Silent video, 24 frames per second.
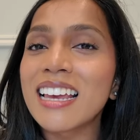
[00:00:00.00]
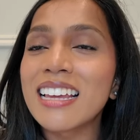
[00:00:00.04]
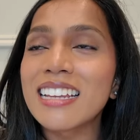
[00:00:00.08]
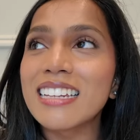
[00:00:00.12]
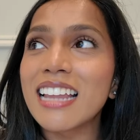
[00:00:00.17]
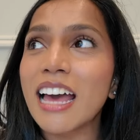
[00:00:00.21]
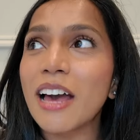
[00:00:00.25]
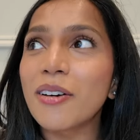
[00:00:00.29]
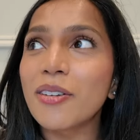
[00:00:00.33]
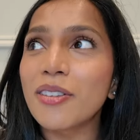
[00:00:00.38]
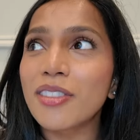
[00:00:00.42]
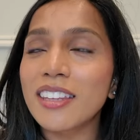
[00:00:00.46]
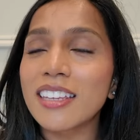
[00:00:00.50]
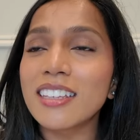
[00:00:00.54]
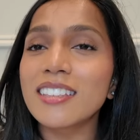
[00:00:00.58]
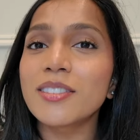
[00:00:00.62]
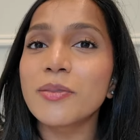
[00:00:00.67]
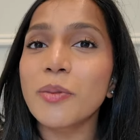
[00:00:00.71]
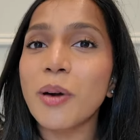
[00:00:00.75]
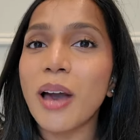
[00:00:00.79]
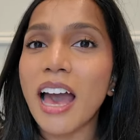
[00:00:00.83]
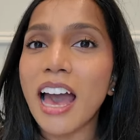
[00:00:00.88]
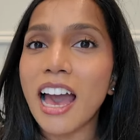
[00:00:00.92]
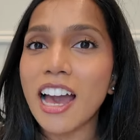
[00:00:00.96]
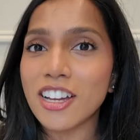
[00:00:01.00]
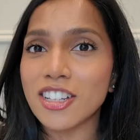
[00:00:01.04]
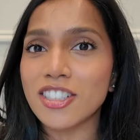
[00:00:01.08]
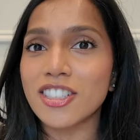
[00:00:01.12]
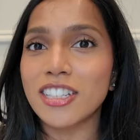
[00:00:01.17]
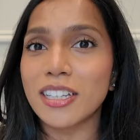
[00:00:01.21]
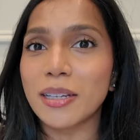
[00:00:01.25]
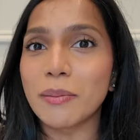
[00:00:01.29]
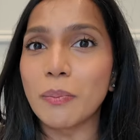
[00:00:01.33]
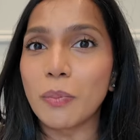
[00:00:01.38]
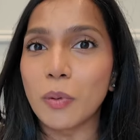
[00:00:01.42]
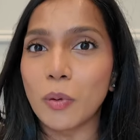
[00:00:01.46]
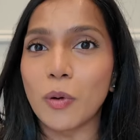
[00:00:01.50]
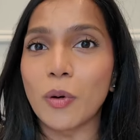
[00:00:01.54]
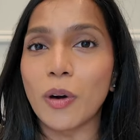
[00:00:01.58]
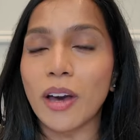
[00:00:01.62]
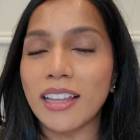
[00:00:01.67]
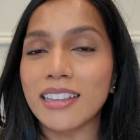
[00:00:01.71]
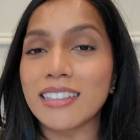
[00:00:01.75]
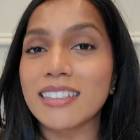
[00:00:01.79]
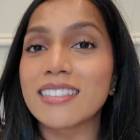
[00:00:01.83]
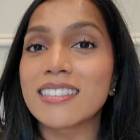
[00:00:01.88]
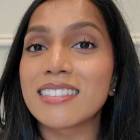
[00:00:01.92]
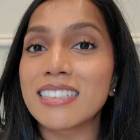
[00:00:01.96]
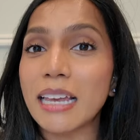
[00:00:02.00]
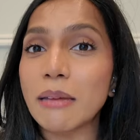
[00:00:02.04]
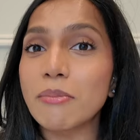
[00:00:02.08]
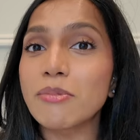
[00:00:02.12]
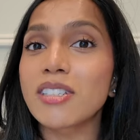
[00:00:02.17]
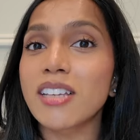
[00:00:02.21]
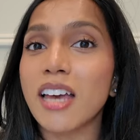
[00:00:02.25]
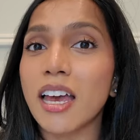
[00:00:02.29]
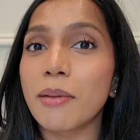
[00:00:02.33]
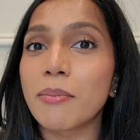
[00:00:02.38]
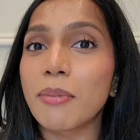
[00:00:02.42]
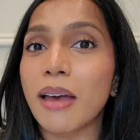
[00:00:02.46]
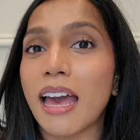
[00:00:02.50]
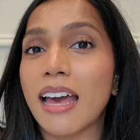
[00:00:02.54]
Now these were actually bought at the same time